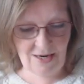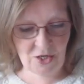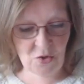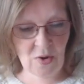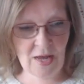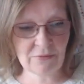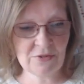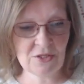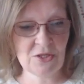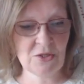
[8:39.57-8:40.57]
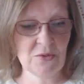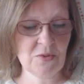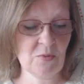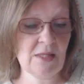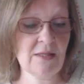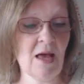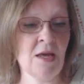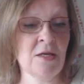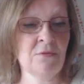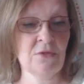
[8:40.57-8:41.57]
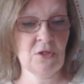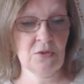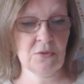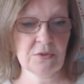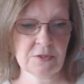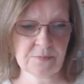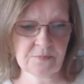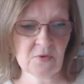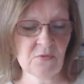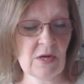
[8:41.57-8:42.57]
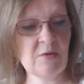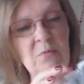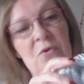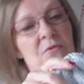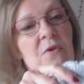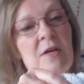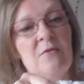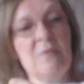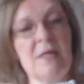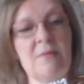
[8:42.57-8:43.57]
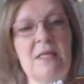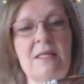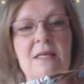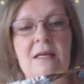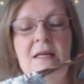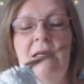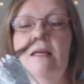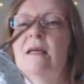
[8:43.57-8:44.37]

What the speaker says: you have to use, well, I've used 5.5mm